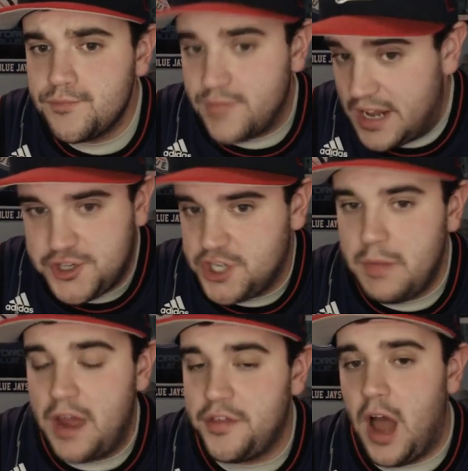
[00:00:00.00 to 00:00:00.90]
That's just
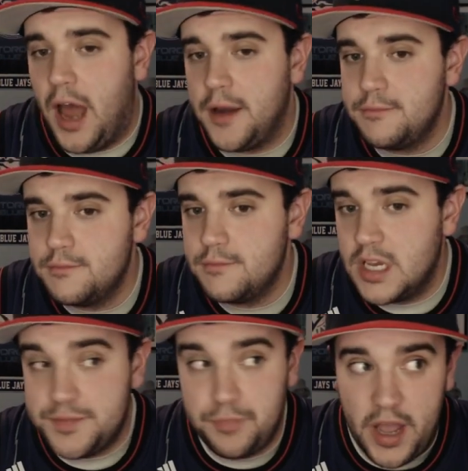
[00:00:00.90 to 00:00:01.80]
my thought.
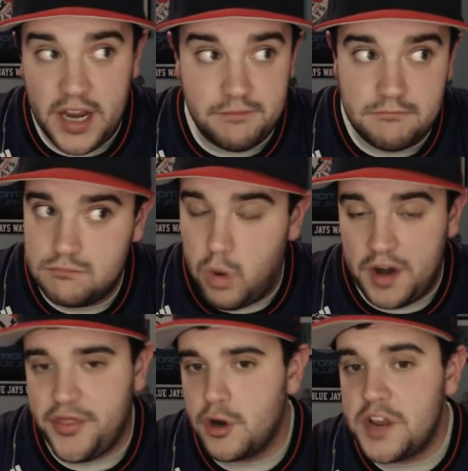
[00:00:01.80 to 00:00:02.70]
He's played,
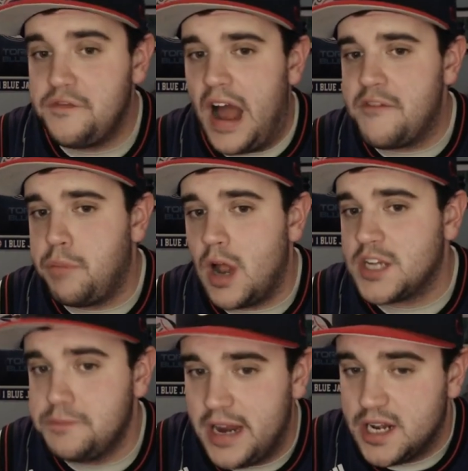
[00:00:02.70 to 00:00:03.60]

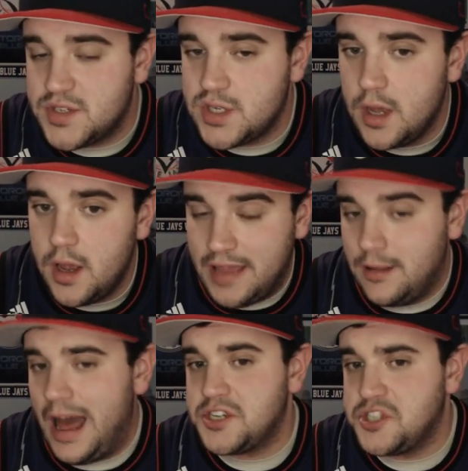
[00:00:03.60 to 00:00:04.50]
35-plus minutes in the
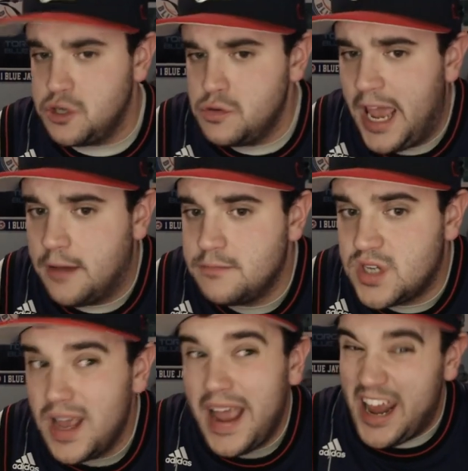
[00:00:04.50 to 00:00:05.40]
last two
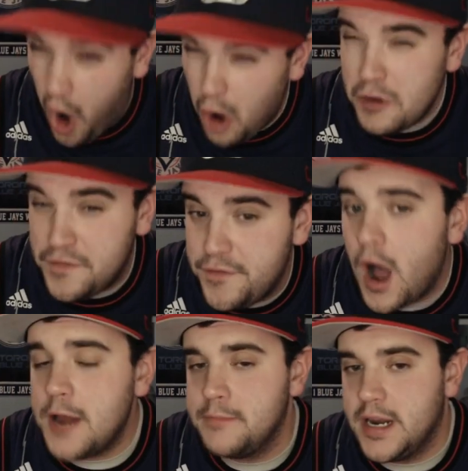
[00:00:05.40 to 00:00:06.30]
games and
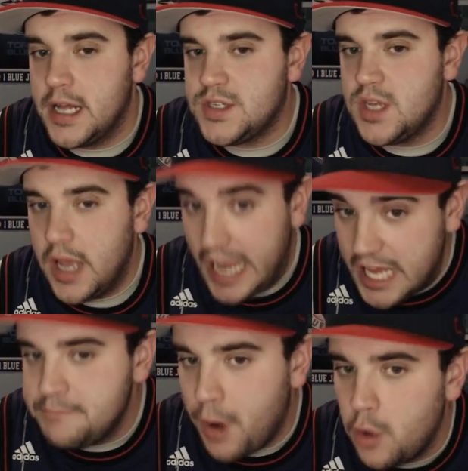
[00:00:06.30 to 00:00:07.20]
hard-fought minutes
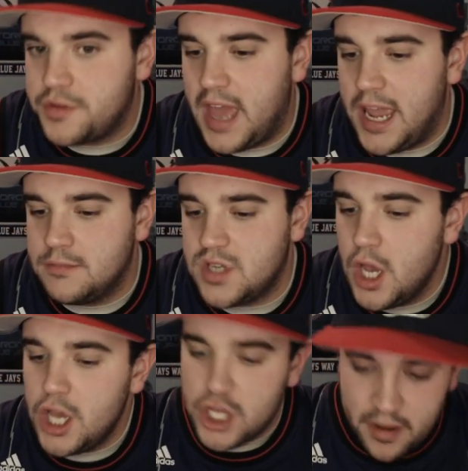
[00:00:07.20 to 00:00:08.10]
in both games.
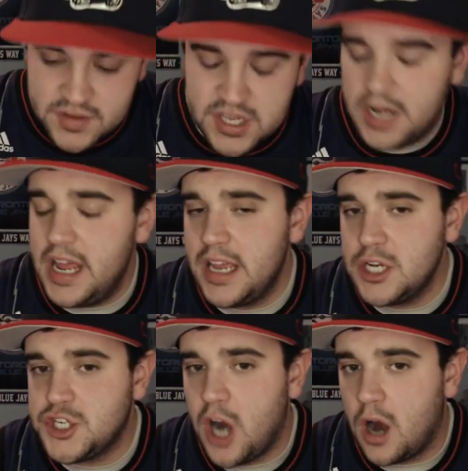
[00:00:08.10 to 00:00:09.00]
You have Sunday
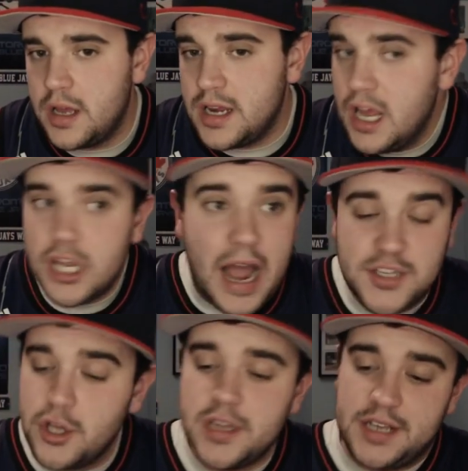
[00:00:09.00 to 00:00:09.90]
against Charlotte. Guys,
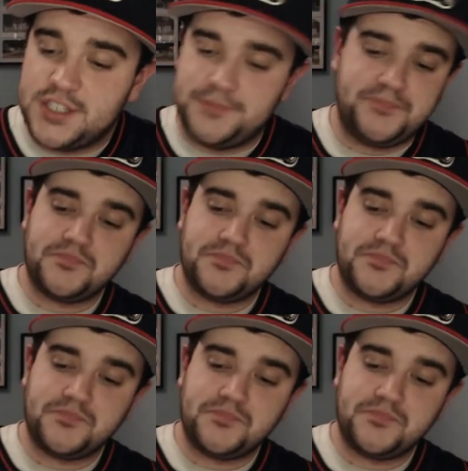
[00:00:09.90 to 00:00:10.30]
look at this.